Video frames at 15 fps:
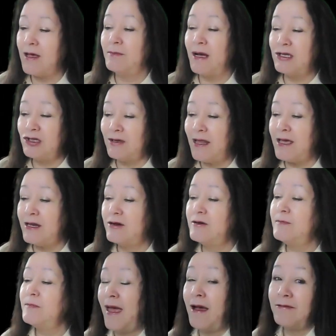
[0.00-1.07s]
Much later,
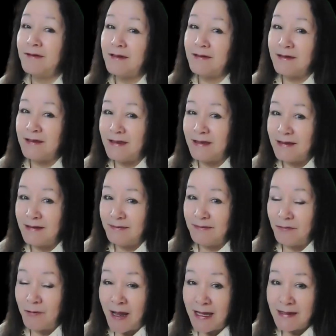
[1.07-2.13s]
after the
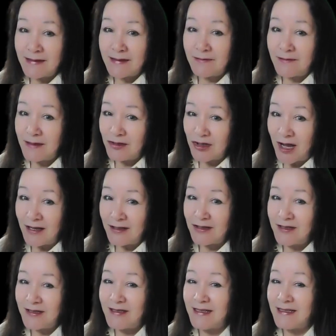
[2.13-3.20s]
reigns of the
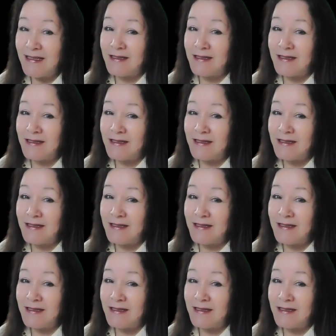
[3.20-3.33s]
judges in